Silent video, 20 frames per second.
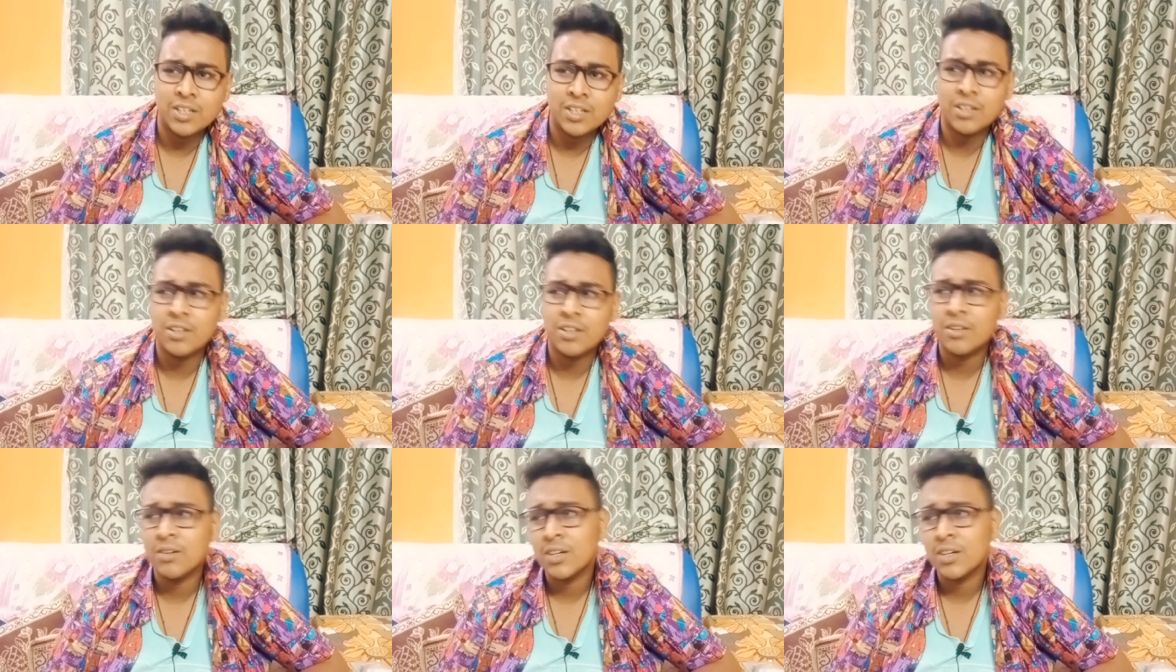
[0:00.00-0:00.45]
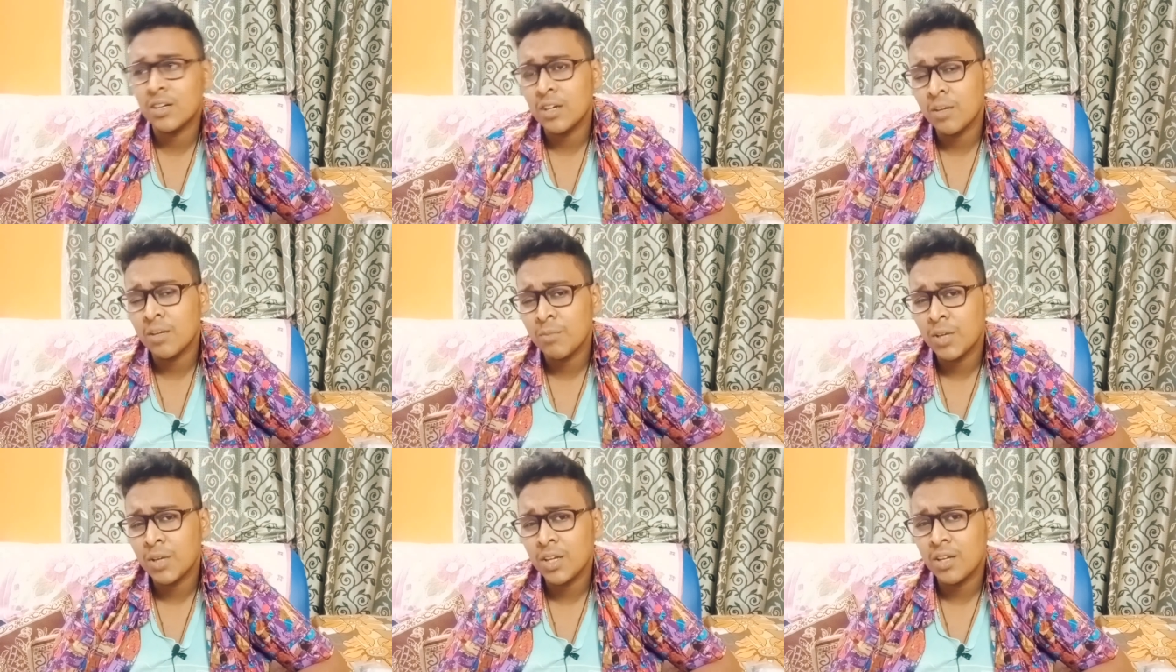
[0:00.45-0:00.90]
in the
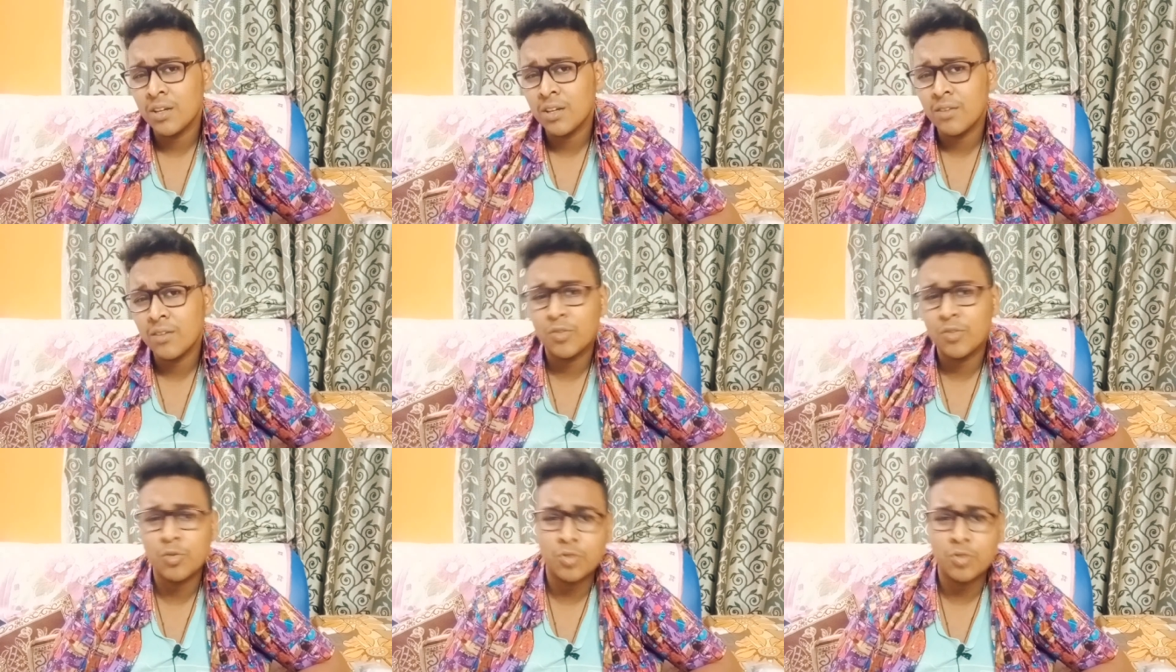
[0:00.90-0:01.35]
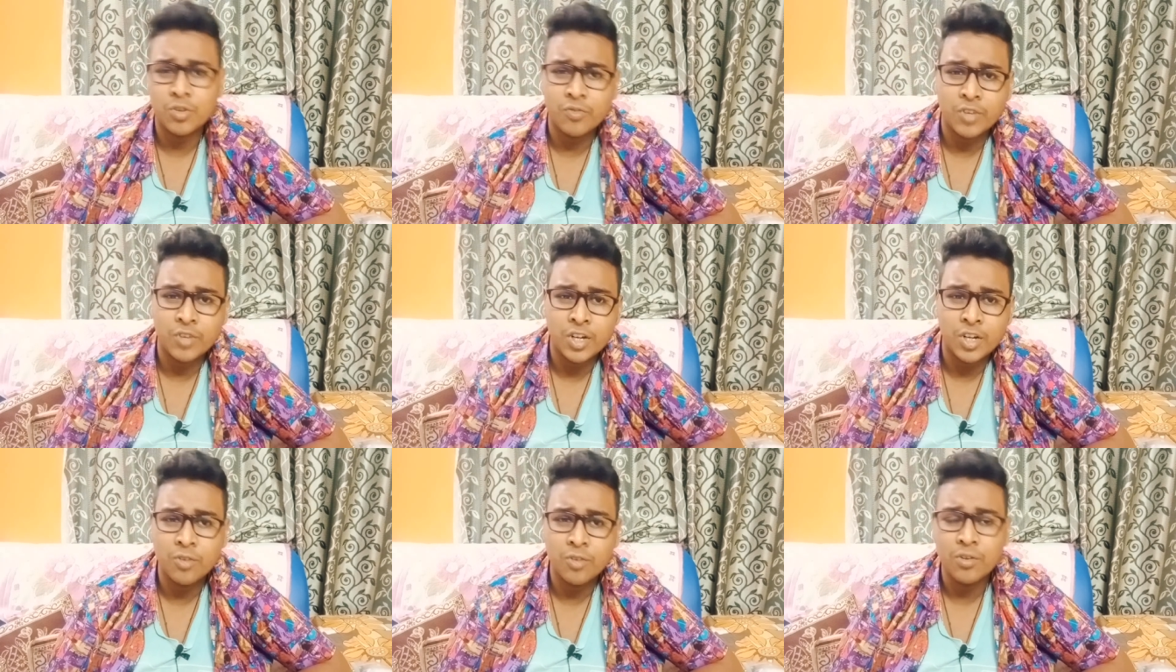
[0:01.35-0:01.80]
coming future
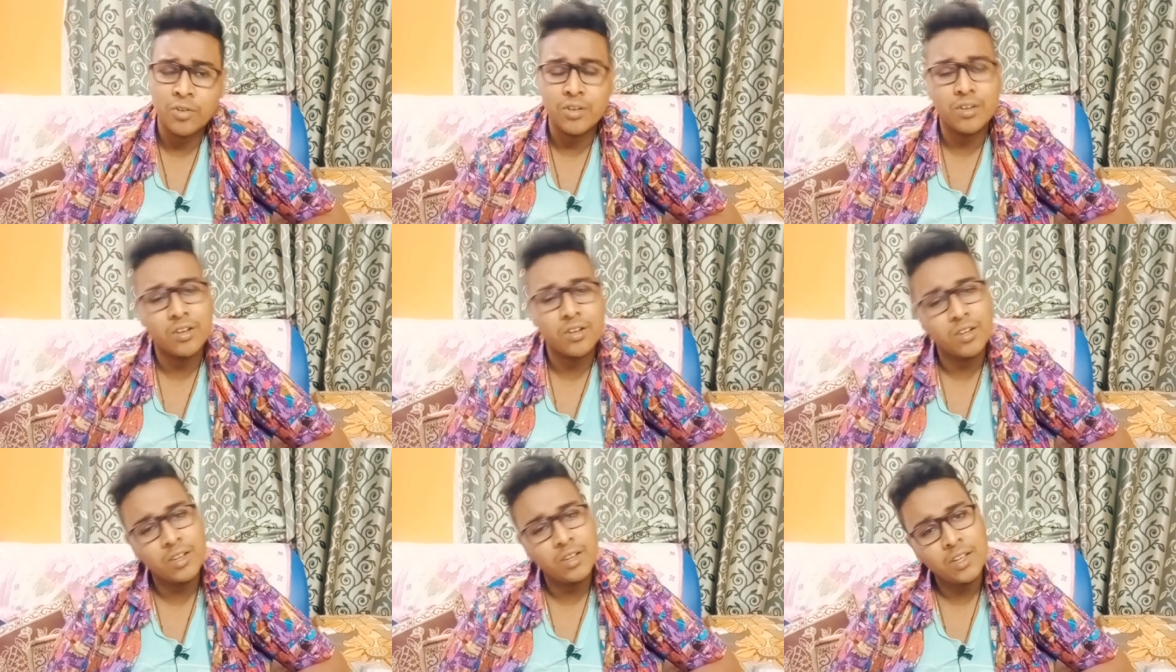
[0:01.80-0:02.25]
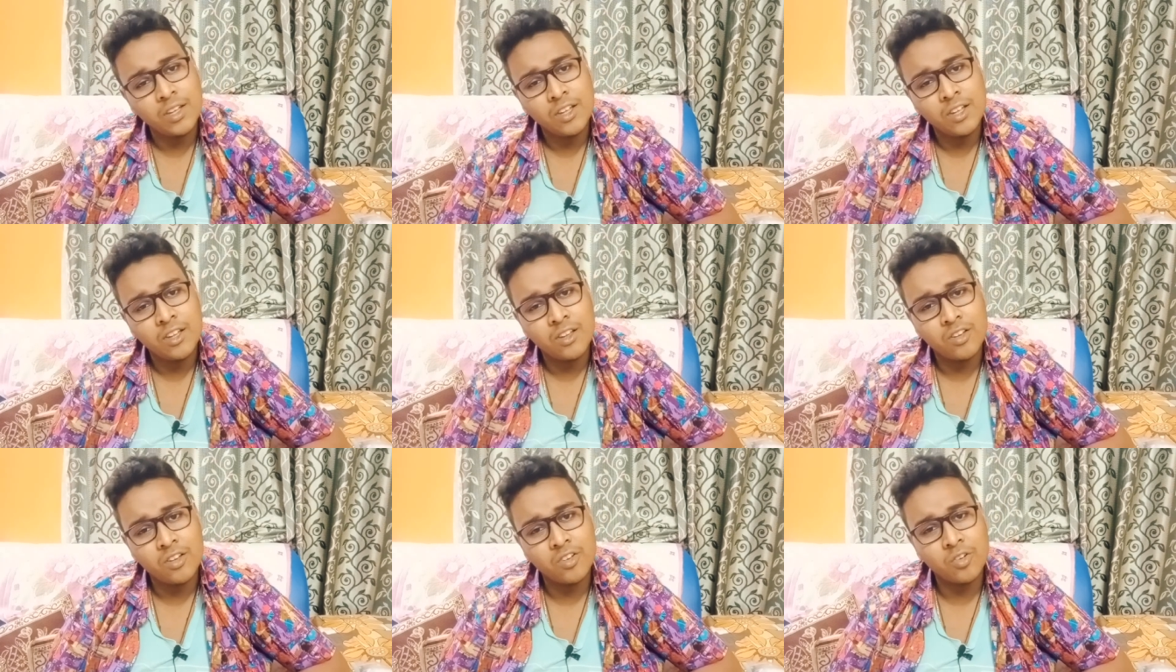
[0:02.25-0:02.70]
videos,
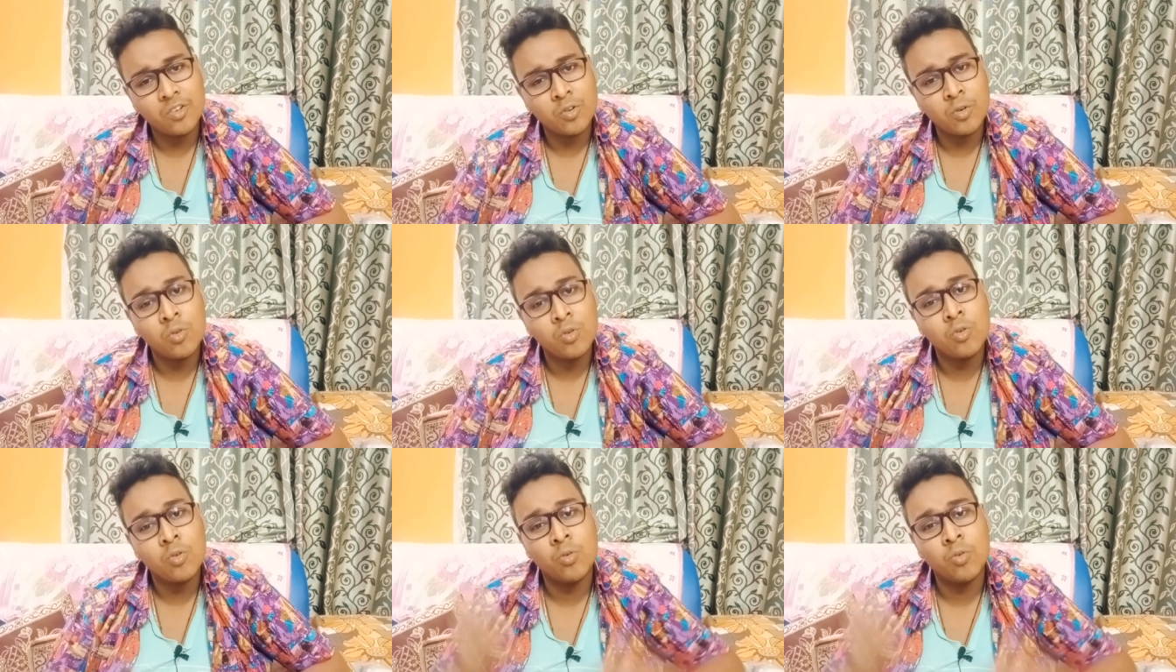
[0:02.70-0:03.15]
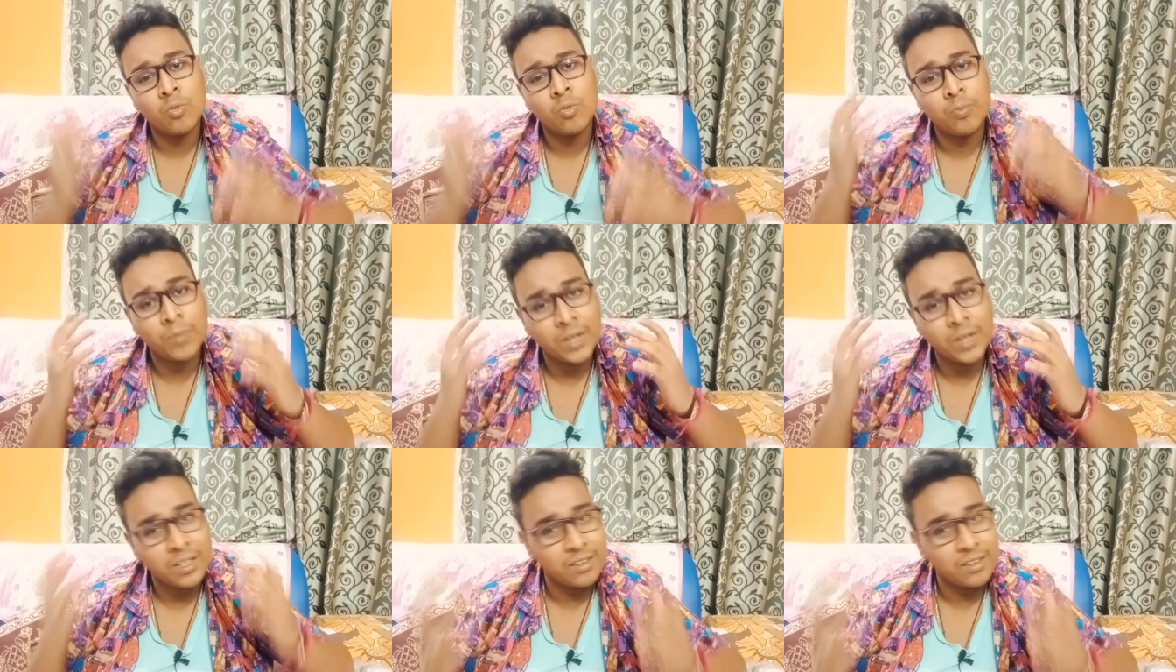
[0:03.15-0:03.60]

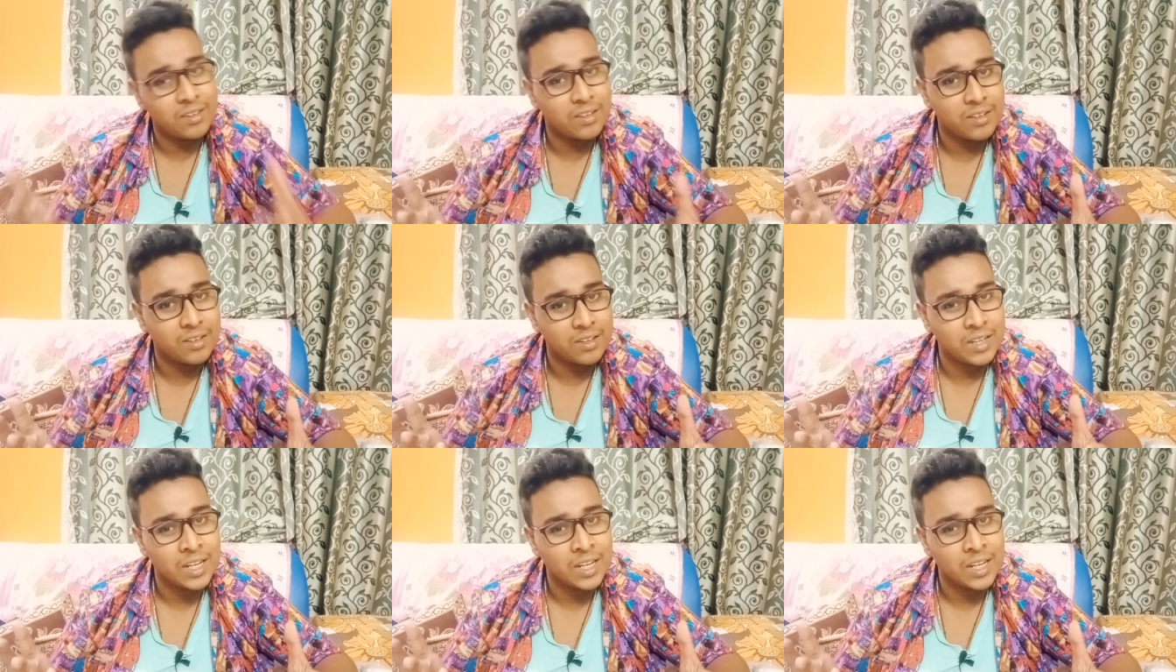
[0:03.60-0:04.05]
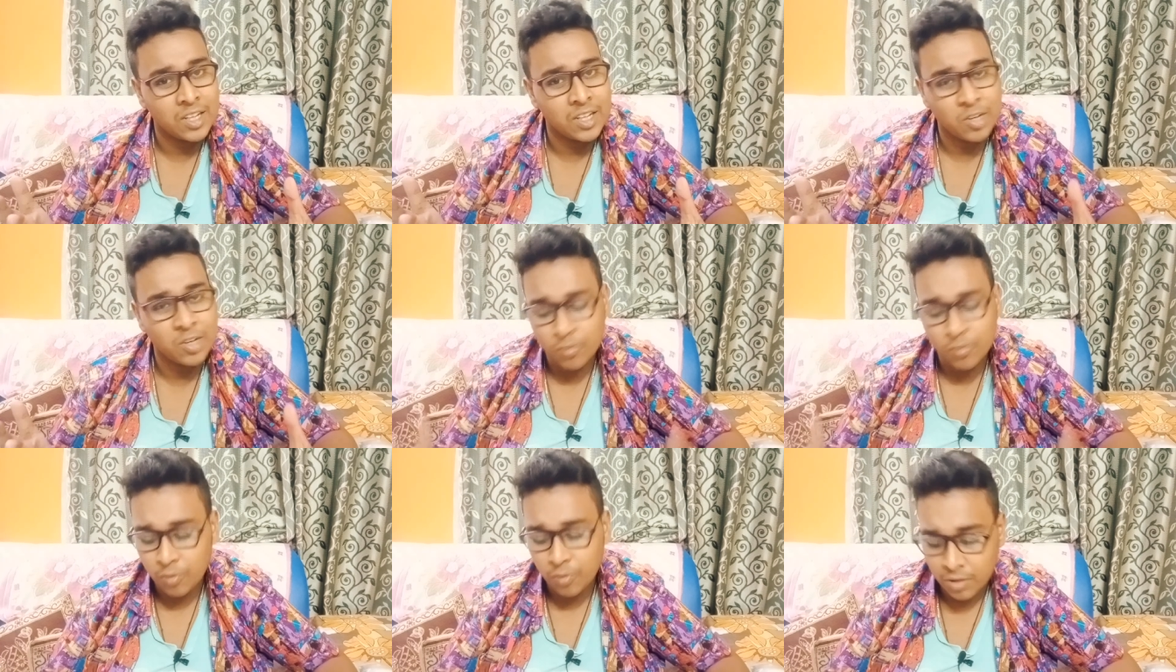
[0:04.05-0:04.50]
so please stay
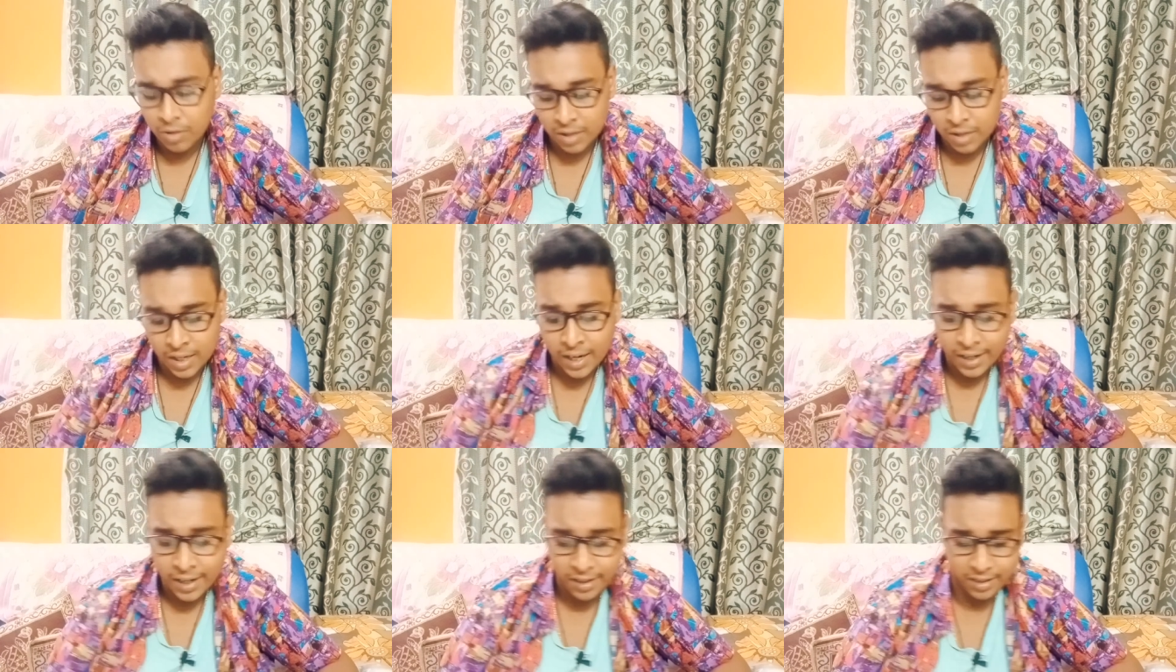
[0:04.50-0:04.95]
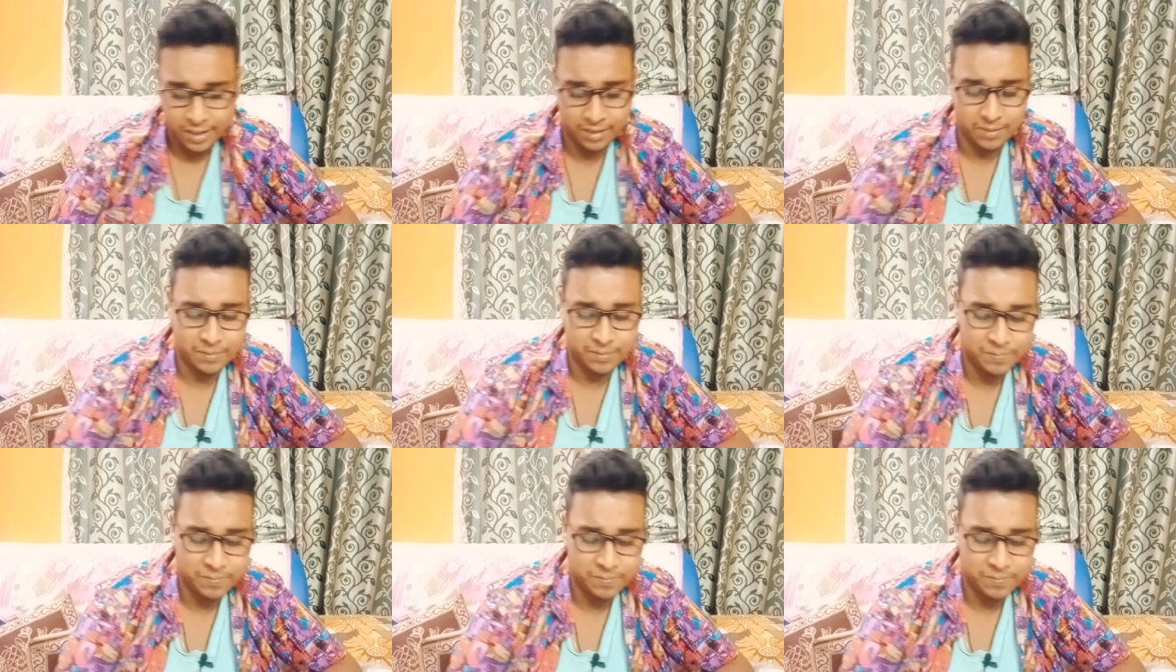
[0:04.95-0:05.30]
tuned for that.